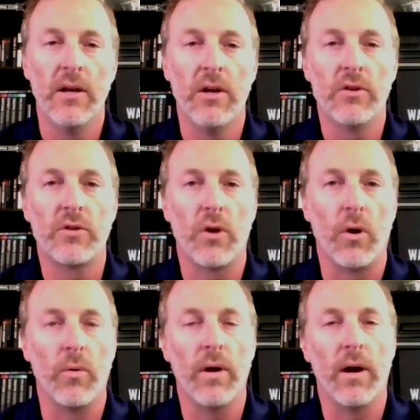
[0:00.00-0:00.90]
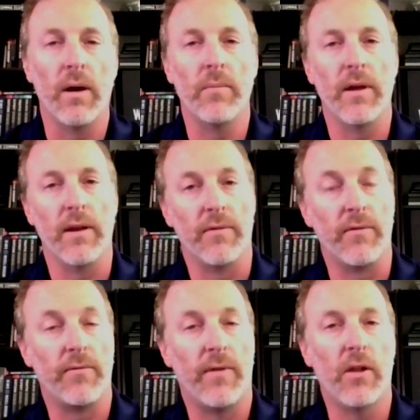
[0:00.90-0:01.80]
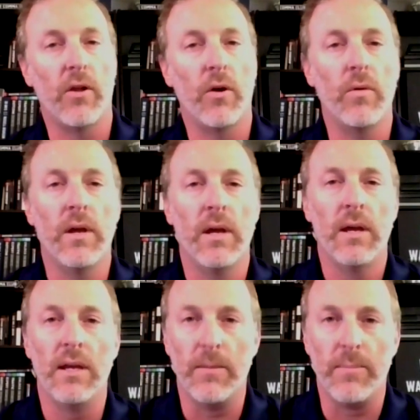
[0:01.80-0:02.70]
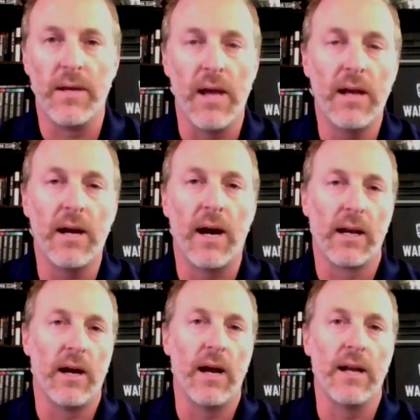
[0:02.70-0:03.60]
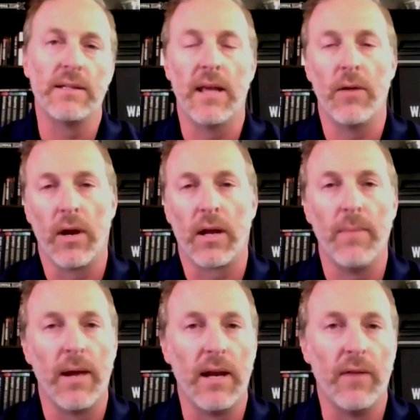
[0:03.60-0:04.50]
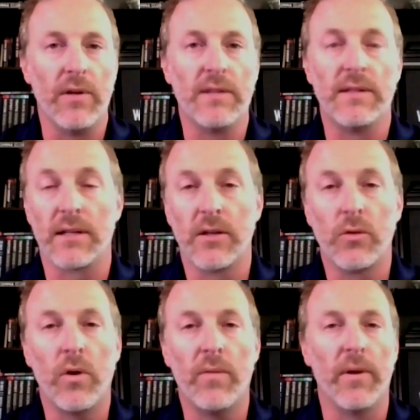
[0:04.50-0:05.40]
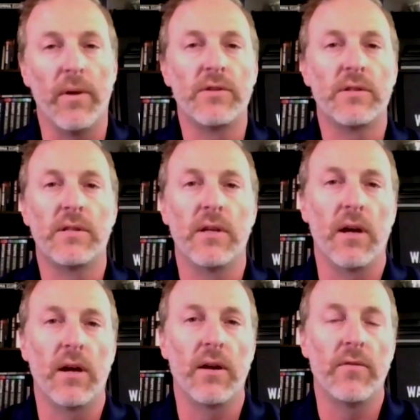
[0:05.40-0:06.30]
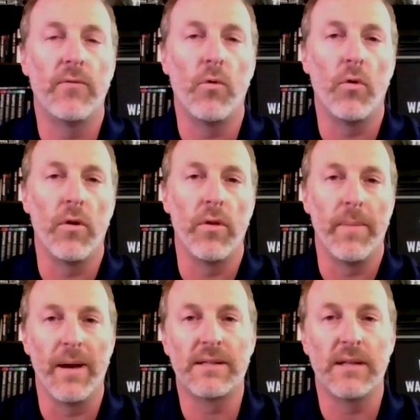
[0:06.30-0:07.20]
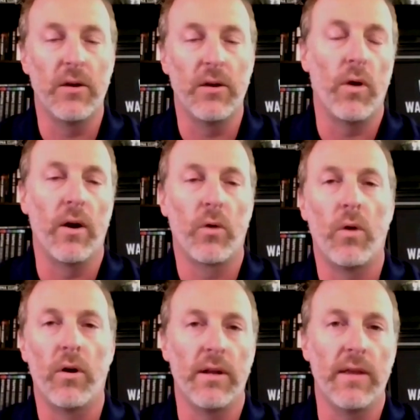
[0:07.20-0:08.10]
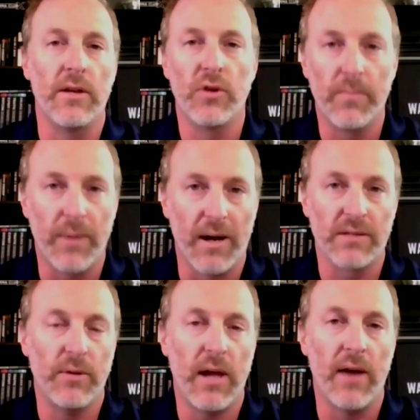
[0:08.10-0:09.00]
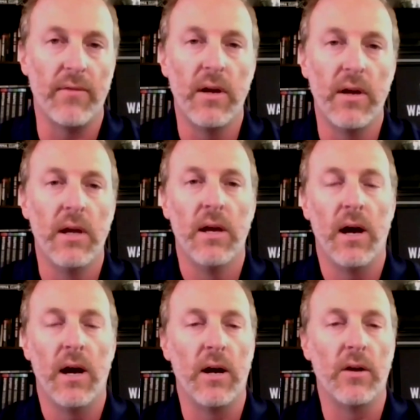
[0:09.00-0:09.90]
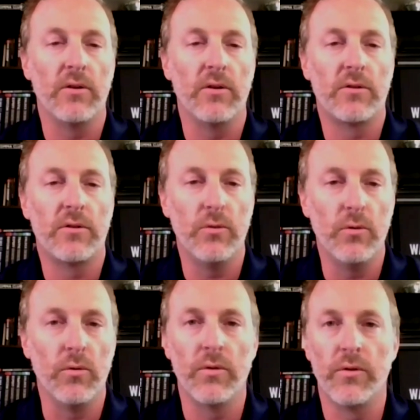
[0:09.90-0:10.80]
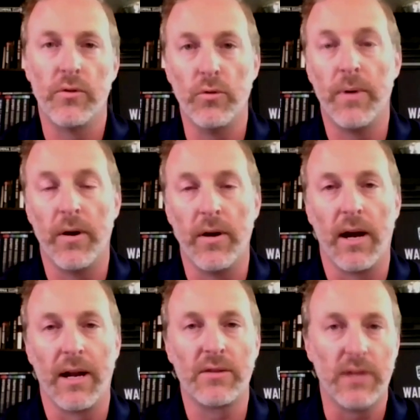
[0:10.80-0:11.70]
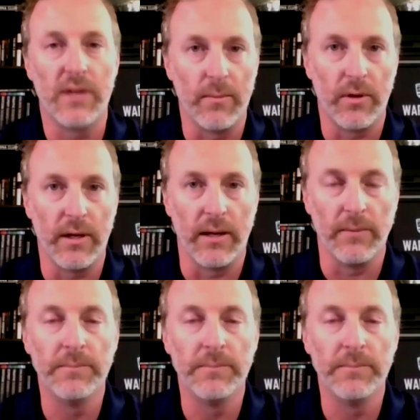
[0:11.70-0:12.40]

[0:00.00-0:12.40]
So, and if you follow EPA guidelines, they recommend every 6 to 12 months for the best indoor air quality that you can possibly have, to do periodic steam cleaning.